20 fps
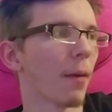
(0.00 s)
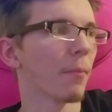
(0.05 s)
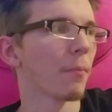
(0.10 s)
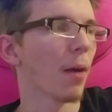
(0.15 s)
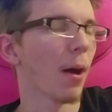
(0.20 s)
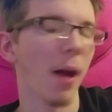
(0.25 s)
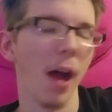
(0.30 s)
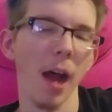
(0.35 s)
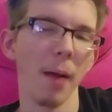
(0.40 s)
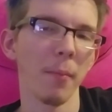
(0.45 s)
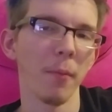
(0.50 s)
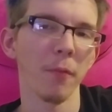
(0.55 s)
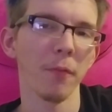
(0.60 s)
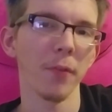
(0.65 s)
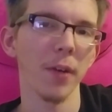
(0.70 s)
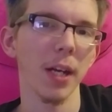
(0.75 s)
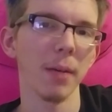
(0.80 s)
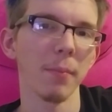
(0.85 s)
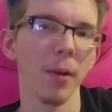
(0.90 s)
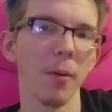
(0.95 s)
I'm
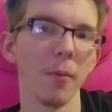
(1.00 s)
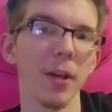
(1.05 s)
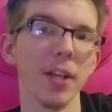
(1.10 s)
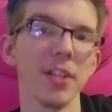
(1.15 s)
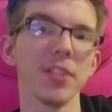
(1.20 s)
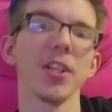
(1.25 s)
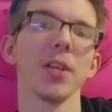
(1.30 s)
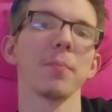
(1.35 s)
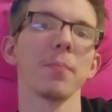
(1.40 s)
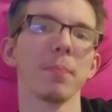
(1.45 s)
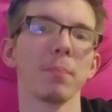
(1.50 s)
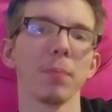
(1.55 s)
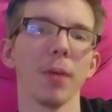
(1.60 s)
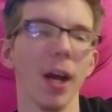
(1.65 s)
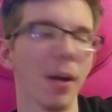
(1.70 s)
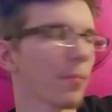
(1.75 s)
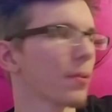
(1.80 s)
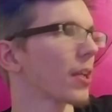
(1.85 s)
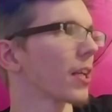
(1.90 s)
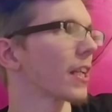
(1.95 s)
afraid my weeks are
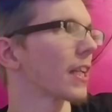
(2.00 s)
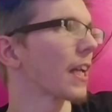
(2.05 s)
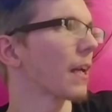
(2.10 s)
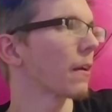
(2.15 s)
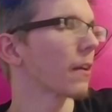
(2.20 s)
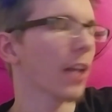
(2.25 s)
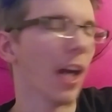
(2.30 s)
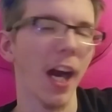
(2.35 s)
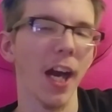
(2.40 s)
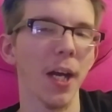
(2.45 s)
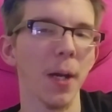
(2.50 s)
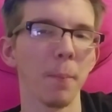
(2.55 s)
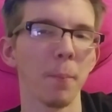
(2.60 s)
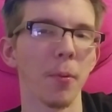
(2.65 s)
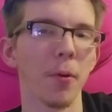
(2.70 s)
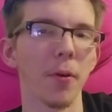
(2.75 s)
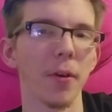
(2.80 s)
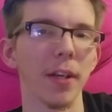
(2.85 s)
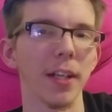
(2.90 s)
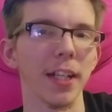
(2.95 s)
probably gonna get kind of
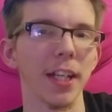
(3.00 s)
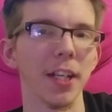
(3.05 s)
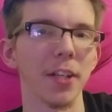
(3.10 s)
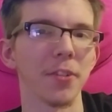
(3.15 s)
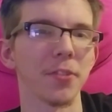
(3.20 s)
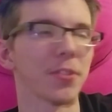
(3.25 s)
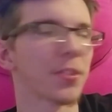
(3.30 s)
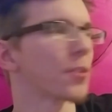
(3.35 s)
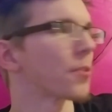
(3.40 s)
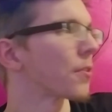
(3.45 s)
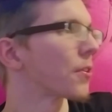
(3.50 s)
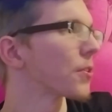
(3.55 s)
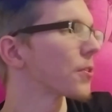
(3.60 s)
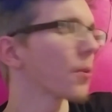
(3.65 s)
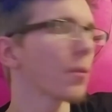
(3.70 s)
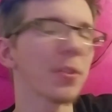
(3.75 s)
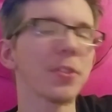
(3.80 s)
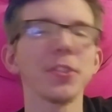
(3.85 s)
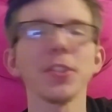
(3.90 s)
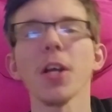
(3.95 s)
boring here soon. There's
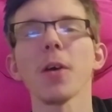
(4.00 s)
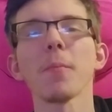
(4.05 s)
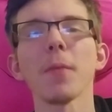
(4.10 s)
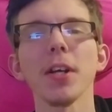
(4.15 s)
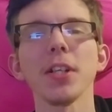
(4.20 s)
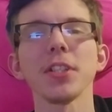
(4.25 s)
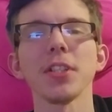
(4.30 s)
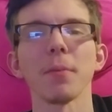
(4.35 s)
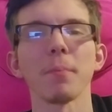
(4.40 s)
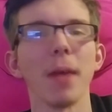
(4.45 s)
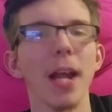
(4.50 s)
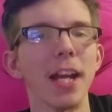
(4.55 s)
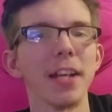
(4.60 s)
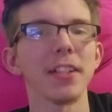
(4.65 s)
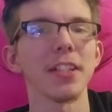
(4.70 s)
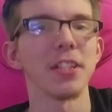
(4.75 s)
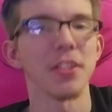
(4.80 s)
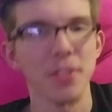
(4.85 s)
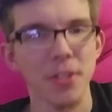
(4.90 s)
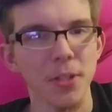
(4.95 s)
only so much a
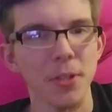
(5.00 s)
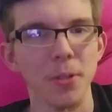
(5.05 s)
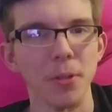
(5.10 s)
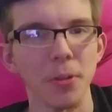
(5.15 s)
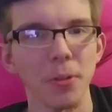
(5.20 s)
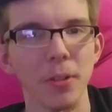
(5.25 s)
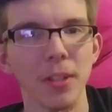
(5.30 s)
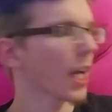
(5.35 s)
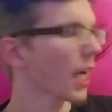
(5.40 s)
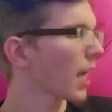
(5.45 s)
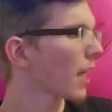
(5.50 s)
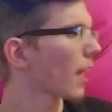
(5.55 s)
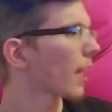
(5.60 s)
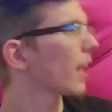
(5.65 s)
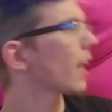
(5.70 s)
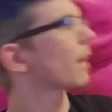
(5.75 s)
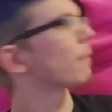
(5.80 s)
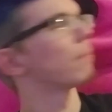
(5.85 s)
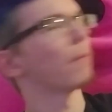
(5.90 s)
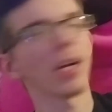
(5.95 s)
man can do. I
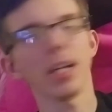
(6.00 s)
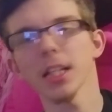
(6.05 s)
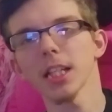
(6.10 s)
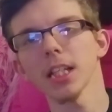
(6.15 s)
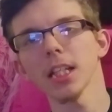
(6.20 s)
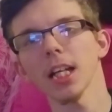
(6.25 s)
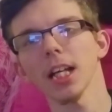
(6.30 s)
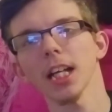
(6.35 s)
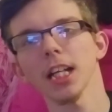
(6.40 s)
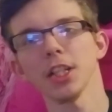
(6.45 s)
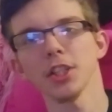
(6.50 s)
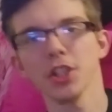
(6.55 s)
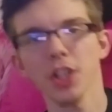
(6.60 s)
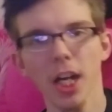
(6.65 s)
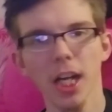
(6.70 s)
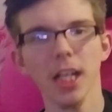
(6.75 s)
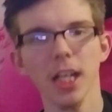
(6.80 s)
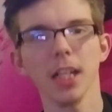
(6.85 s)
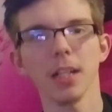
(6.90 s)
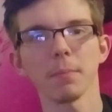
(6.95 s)
got a monkey. I got a
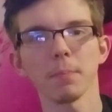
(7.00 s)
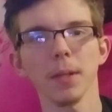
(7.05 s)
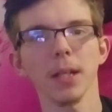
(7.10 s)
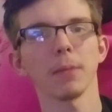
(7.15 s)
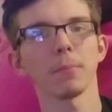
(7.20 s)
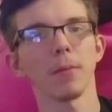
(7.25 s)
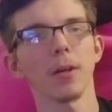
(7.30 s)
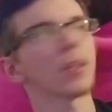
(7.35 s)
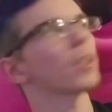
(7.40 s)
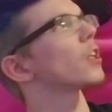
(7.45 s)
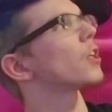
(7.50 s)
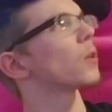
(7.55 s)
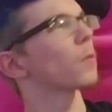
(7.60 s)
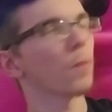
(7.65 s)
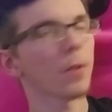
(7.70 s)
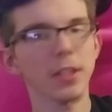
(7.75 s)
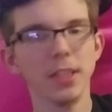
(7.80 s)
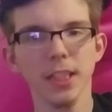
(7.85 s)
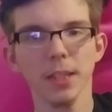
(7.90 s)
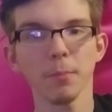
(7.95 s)
giant pink monkey. You
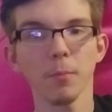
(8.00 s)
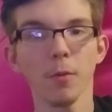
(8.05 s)
want to see